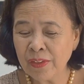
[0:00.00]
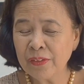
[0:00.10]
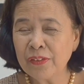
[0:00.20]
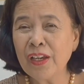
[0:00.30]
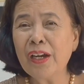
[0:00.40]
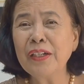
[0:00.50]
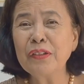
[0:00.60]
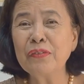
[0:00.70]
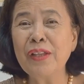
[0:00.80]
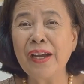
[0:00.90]
The art
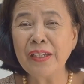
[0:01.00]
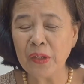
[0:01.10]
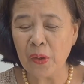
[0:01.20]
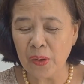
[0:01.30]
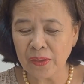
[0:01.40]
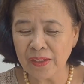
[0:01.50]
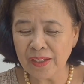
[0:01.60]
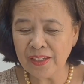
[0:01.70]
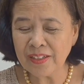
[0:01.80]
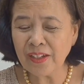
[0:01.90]
of dialogue
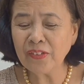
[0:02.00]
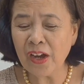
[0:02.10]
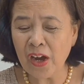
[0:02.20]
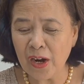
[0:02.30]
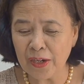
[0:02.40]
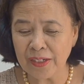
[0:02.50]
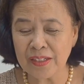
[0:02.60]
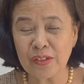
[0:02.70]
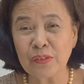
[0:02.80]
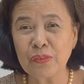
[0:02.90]
is at the
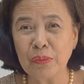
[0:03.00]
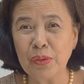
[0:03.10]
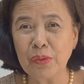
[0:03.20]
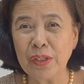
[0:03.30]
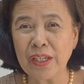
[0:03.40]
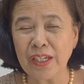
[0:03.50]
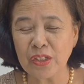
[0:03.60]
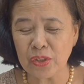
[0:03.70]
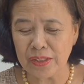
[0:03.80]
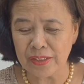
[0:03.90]
heart of
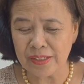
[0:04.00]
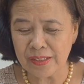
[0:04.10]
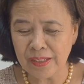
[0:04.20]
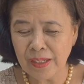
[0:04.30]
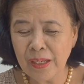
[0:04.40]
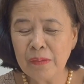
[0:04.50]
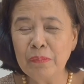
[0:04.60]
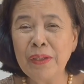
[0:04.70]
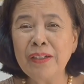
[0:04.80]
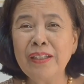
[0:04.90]
communications,
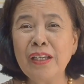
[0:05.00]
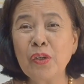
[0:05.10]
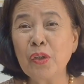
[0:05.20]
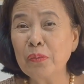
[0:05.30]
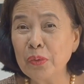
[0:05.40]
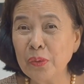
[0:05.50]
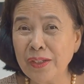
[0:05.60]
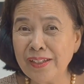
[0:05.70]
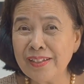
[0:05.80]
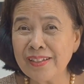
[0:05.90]
building
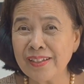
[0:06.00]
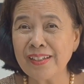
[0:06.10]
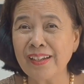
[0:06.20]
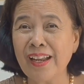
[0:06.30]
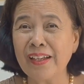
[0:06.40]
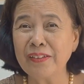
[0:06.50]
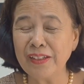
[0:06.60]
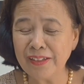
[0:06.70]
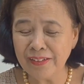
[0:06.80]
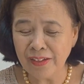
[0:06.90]
communis, as in
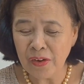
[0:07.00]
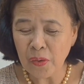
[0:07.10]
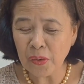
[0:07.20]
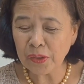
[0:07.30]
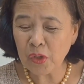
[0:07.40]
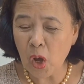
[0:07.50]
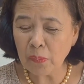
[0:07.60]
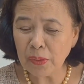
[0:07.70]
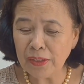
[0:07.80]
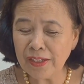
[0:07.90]
Latin, or
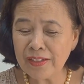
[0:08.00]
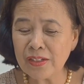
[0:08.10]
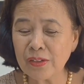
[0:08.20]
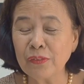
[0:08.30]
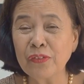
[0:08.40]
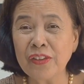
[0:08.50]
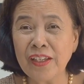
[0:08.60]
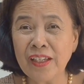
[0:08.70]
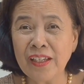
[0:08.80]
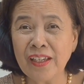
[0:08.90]
commonness of
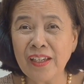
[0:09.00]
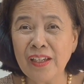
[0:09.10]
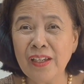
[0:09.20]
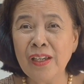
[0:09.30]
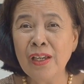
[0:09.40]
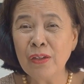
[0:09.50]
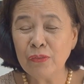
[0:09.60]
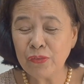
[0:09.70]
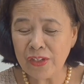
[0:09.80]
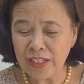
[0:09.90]
thinking,
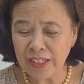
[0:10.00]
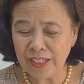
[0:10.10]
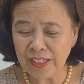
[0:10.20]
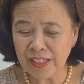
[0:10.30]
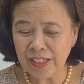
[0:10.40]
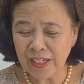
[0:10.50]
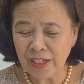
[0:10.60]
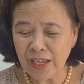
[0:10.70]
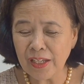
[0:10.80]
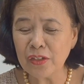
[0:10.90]
feeling,
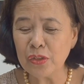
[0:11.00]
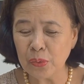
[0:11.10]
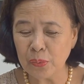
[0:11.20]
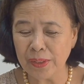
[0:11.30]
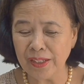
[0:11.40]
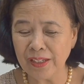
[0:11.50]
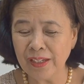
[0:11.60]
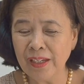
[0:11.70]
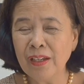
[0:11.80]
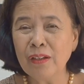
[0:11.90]
and doing.
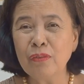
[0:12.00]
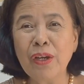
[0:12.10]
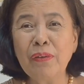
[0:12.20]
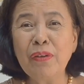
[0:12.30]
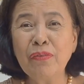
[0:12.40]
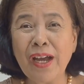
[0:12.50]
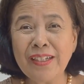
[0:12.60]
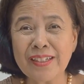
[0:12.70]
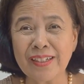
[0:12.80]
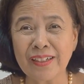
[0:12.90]
Very
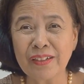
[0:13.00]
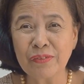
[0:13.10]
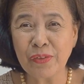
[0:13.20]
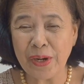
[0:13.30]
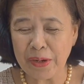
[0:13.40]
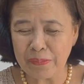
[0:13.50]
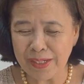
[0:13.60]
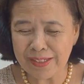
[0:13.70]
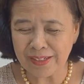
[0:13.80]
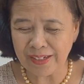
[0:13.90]
vital for our
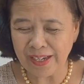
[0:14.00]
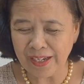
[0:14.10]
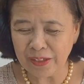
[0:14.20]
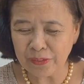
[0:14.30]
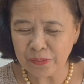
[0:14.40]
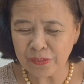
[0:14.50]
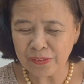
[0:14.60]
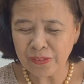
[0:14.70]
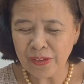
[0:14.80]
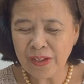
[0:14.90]
mental
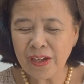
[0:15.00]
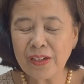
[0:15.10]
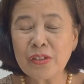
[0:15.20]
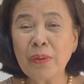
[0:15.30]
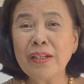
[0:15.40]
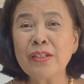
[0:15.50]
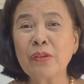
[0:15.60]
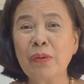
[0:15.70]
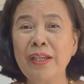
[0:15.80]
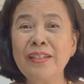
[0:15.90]
health, as well as
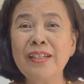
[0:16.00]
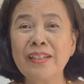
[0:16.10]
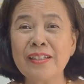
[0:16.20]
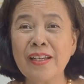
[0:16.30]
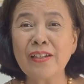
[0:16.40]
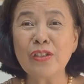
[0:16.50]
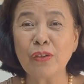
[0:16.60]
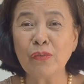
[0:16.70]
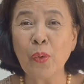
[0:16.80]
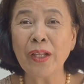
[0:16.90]
creating a sense
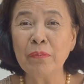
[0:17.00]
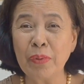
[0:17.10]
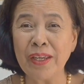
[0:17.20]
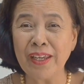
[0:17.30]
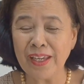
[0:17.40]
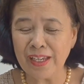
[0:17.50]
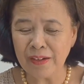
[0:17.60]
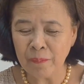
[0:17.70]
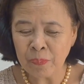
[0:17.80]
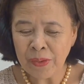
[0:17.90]
of
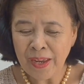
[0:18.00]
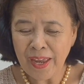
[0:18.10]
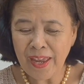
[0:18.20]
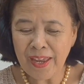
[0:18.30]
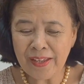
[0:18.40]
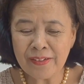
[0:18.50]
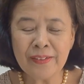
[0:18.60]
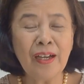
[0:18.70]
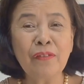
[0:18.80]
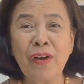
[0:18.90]
well-being
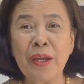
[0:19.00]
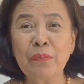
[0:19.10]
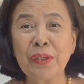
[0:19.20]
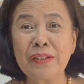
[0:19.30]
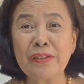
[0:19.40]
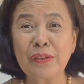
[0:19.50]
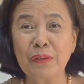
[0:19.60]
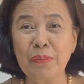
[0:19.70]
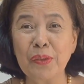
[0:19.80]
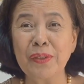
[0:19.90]
and a vibrant
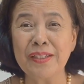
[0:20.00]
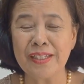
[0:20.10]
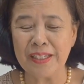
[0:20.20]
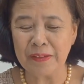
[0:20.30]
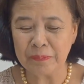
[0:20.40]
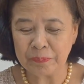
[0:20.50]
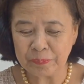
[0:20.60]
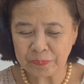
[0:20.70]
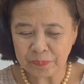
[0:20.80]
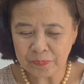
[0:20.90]
community.
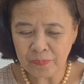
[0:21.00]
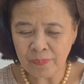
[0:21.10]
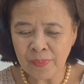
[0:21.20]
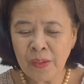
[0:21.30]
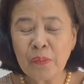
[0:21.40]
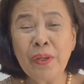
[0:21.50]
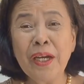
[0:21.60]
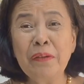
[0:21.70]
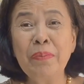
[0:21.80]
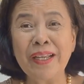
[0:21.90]
We
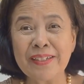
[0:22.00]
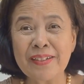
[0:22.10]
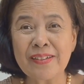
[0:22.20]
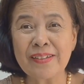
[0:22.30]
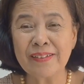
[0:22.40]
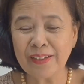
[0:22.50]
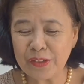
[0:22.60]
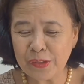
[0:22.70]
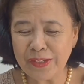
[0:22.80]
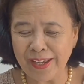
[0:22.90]
are blessed
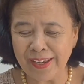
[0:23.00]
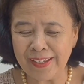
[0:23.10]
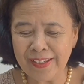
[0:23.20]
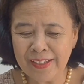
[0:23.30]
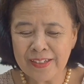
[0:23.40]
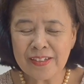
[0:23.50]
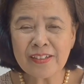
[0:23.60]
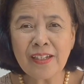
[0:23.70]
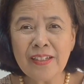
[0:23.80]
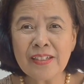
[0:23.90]
that today
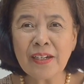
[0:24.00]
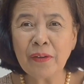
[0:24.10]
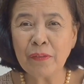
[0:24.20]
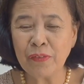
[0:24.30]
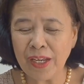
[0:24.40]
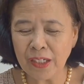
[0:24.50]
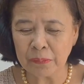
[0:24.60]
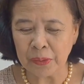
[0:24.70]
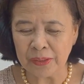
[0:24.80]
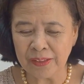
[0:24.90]
studies are
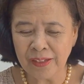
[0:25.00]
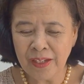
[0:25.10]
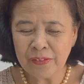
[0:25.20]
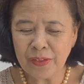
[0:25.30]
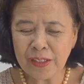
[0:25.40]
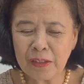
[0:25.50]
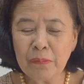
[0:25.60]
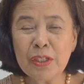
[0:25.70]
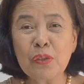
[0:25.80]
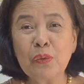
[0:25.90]
available that can
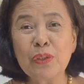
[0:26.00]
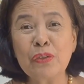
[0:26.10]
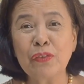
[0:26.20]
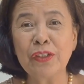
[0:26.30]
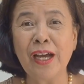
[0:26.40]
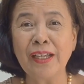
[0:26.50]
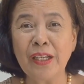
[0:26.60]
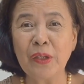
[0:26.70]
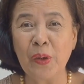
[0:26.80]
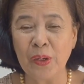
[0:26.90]
be tools for
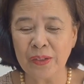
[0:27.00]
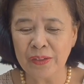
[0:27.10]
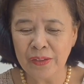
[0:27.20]
dialogue.